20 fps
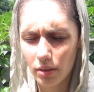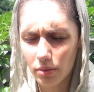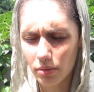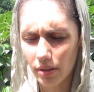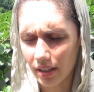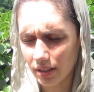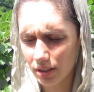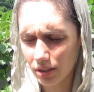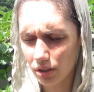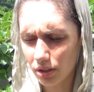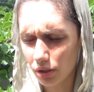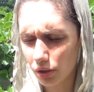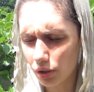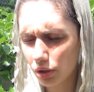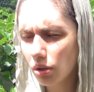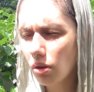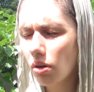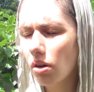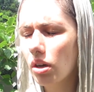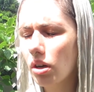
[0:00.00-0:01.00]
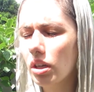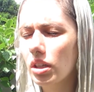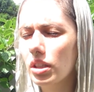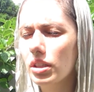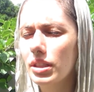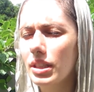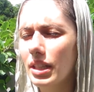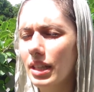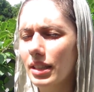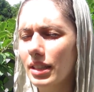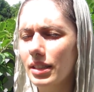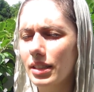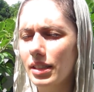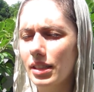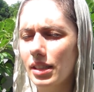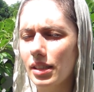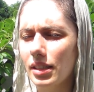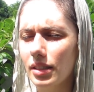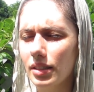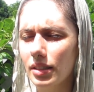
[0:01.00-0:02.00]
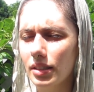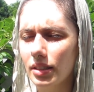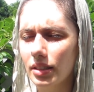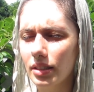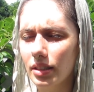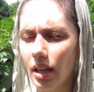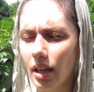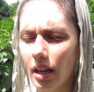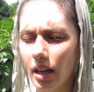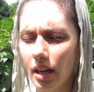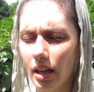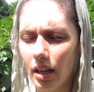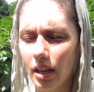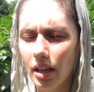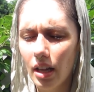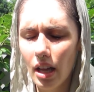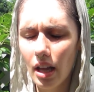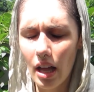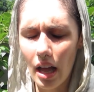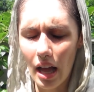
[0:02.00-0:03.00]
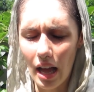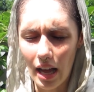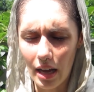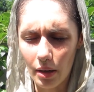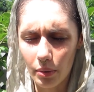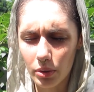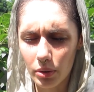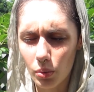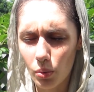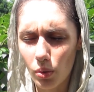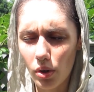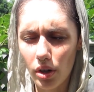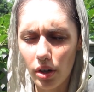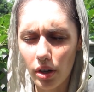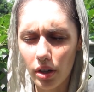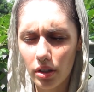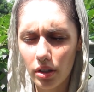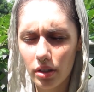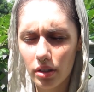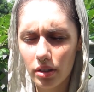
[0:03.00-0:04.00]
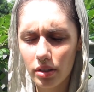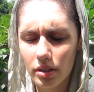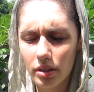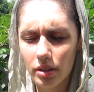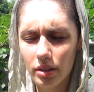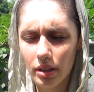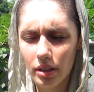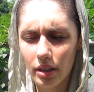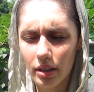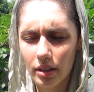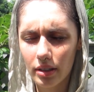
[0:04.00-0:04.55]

rest assured, it is how it works.